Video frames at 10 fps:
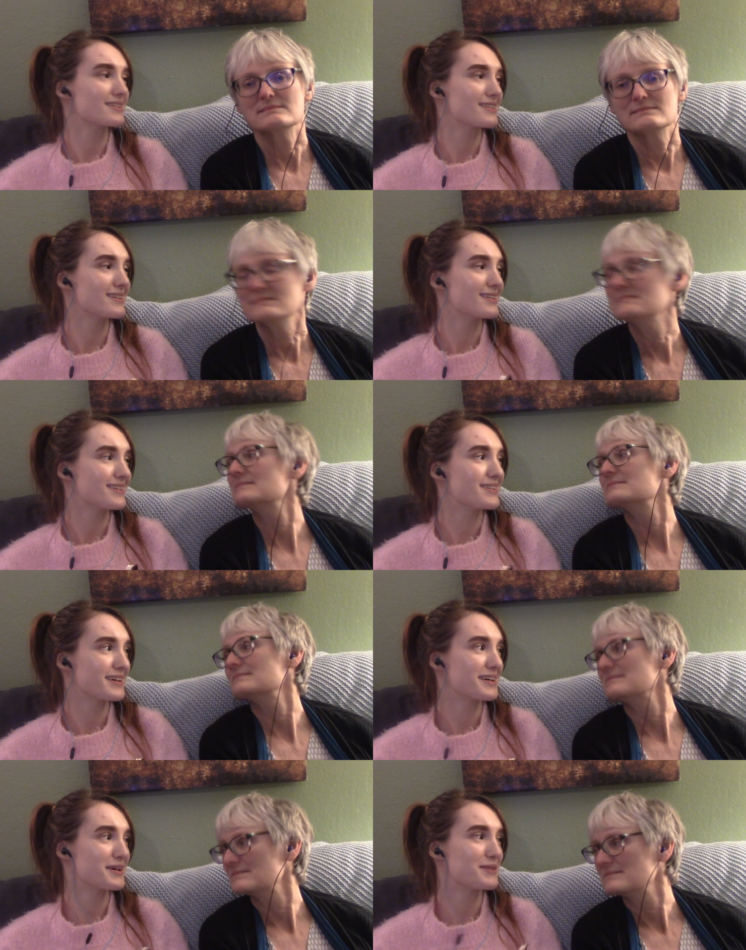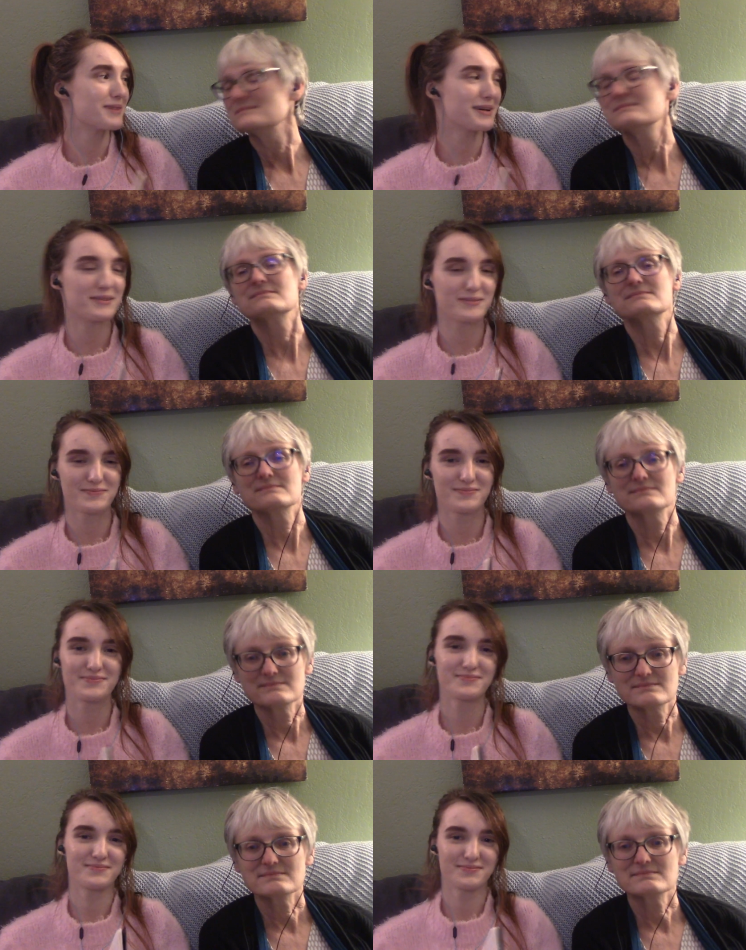Speaker 1: to Olenna about.
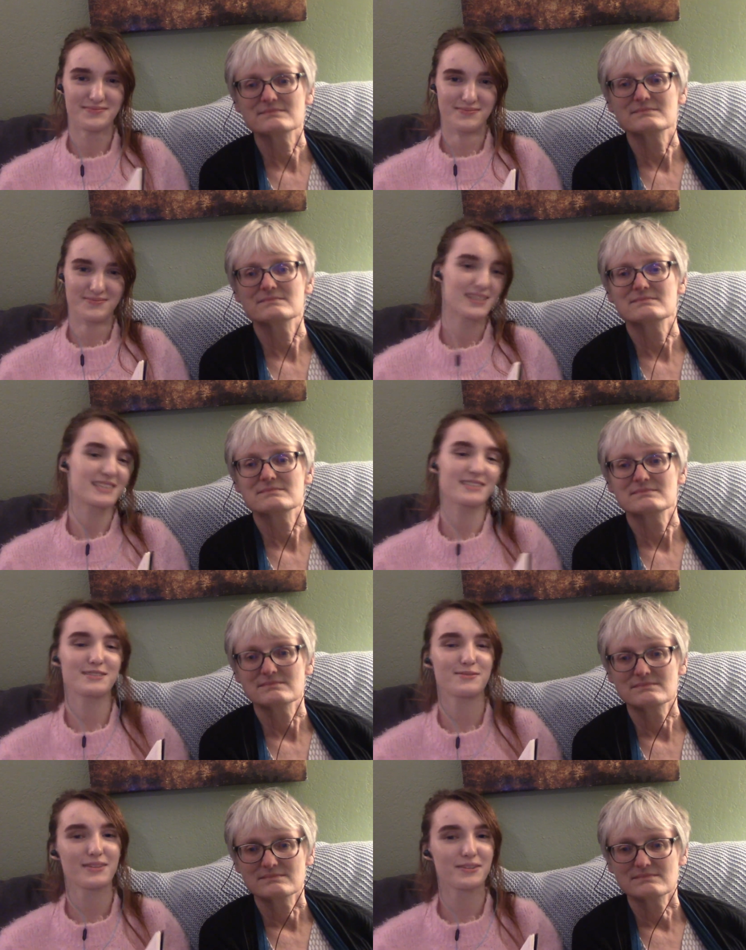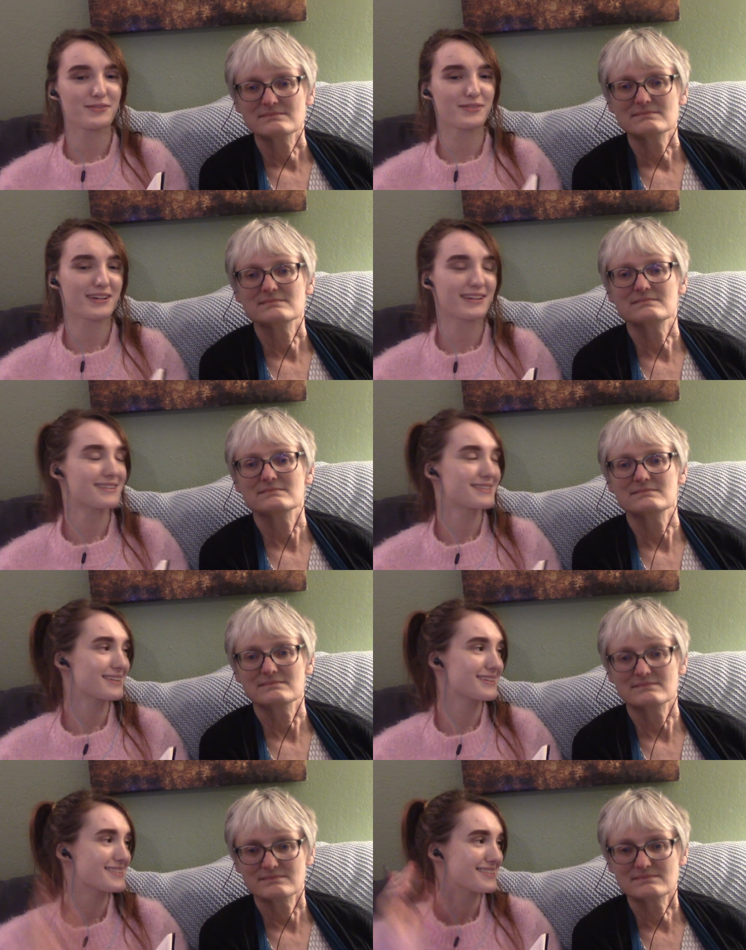Because he doesn't want Littlefinger getting his
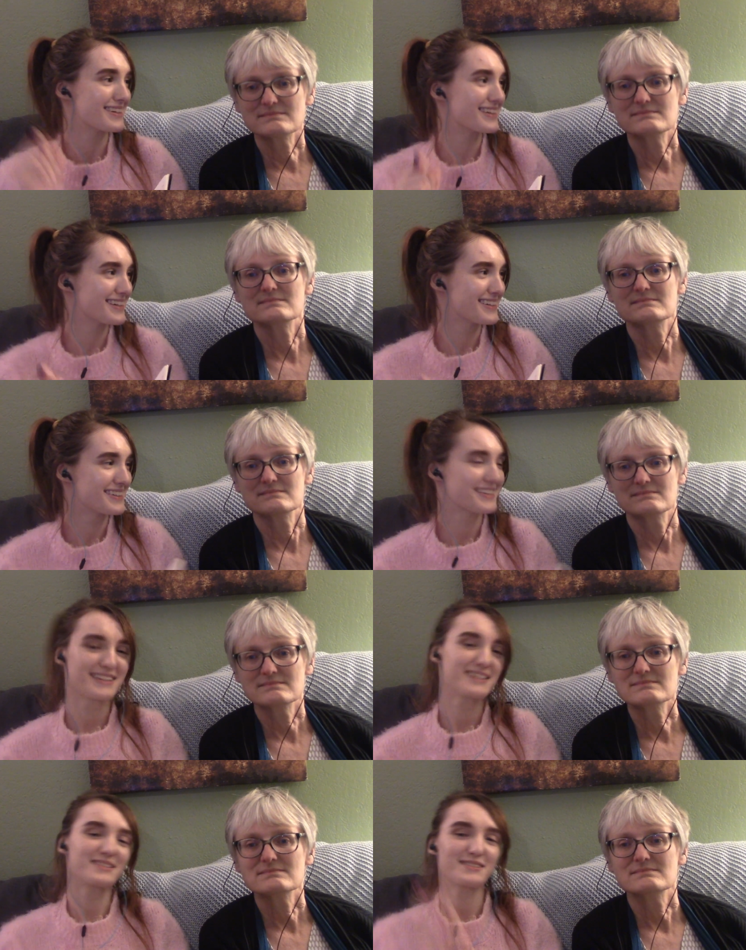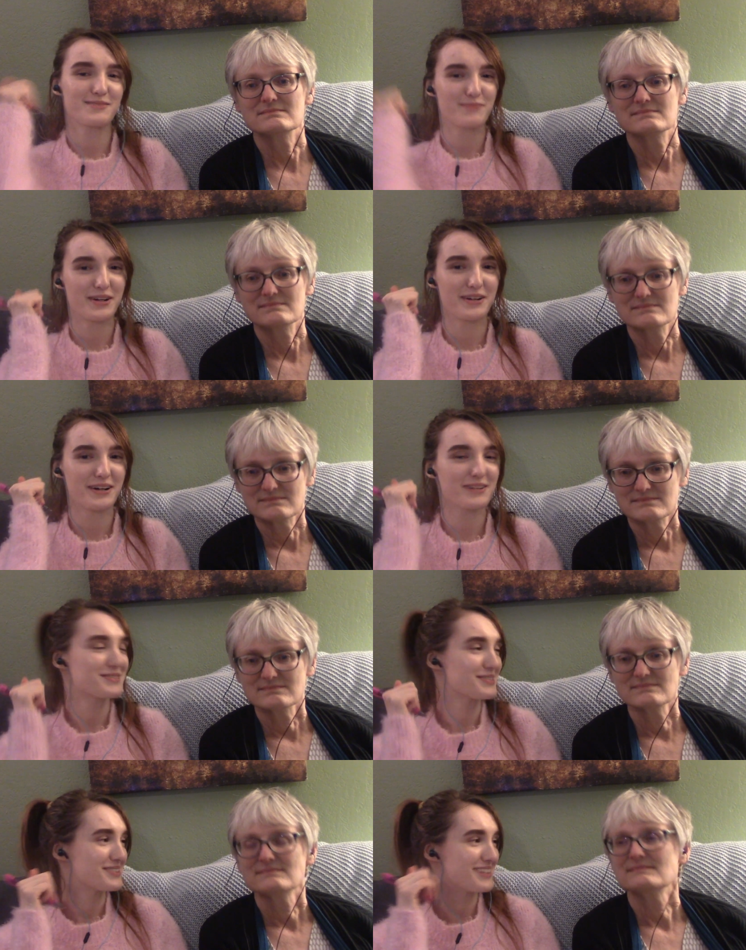clutches on her. So marry her off to
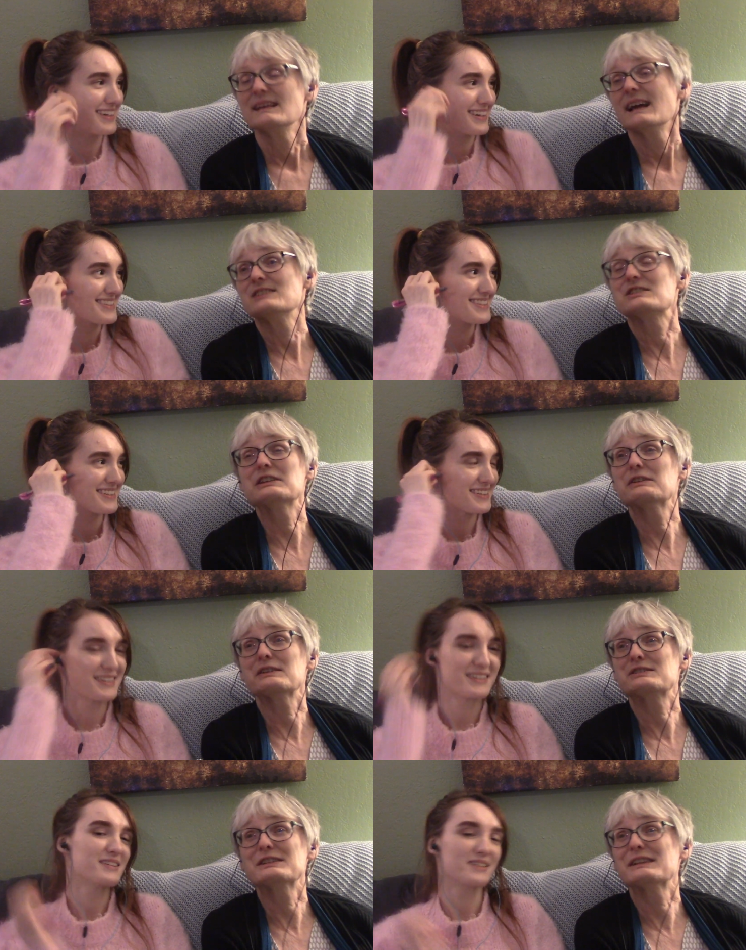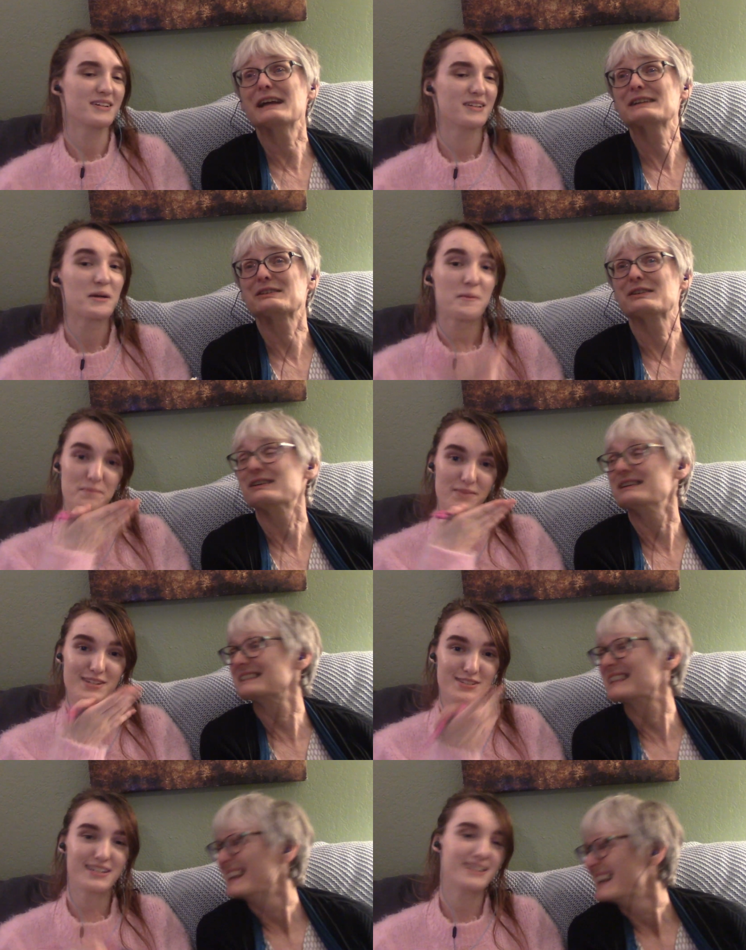
Speaker 2: Loras. She likes Loras.
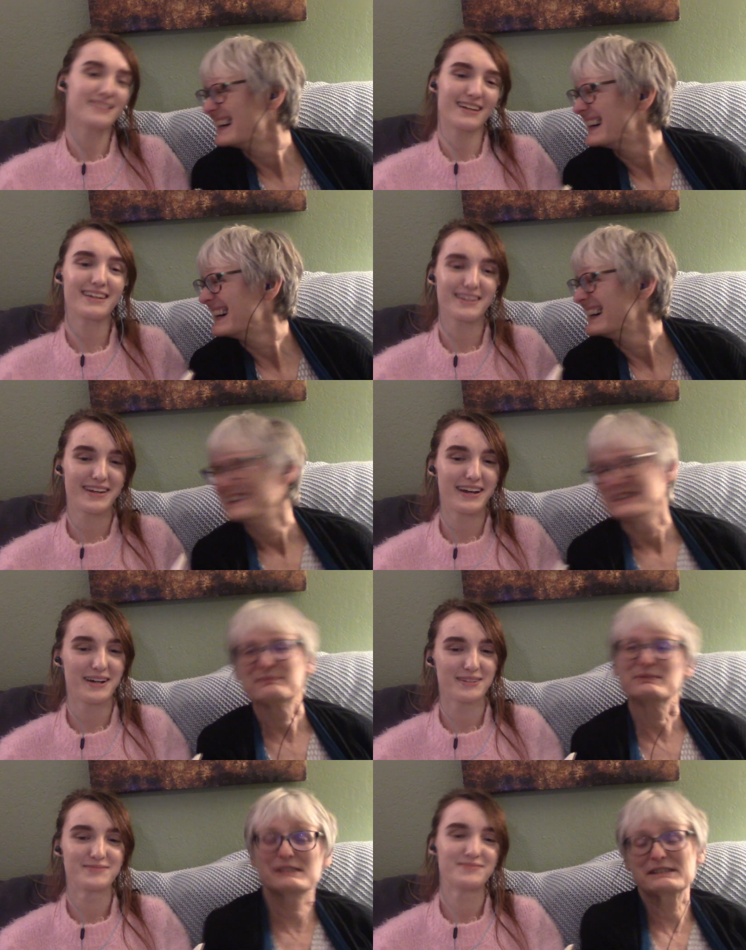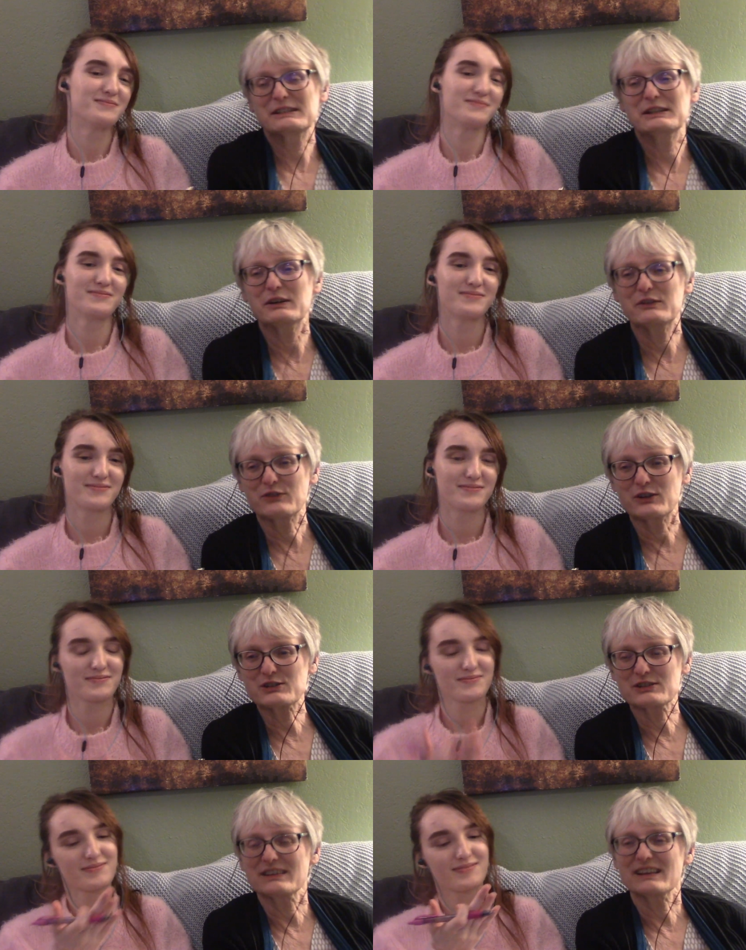She does like it, yeah. She doesn't know,
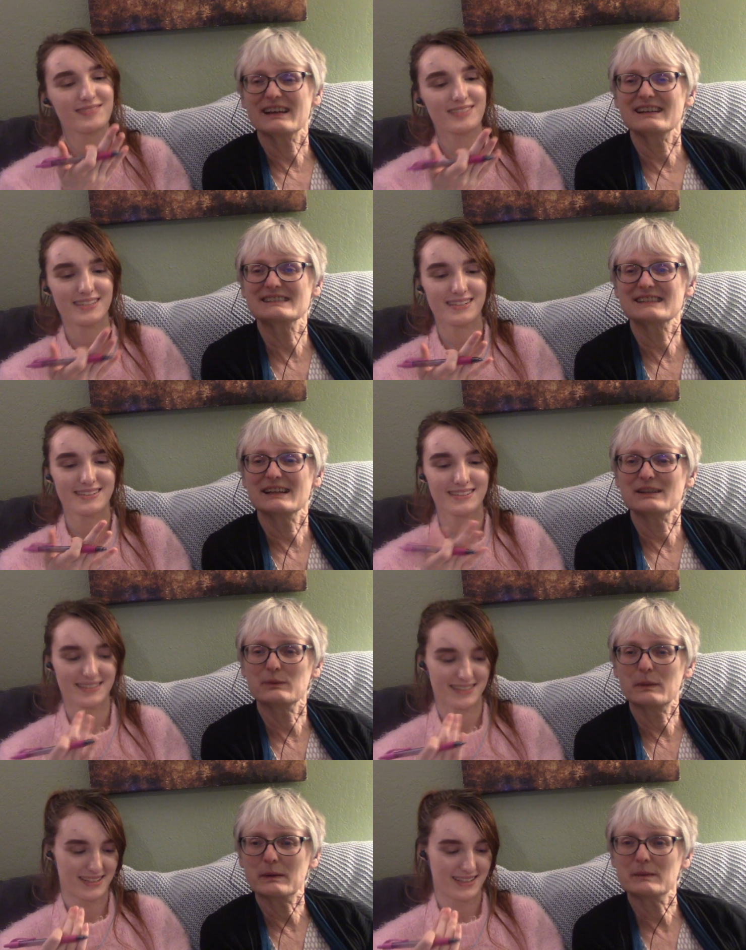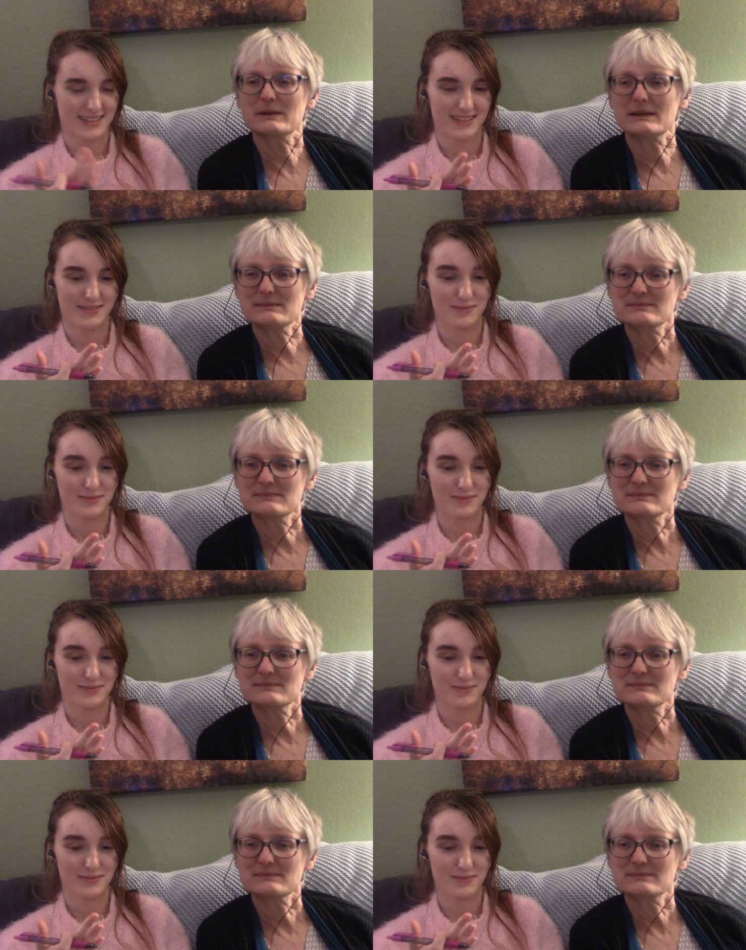unfortunately, that he's not into women, but...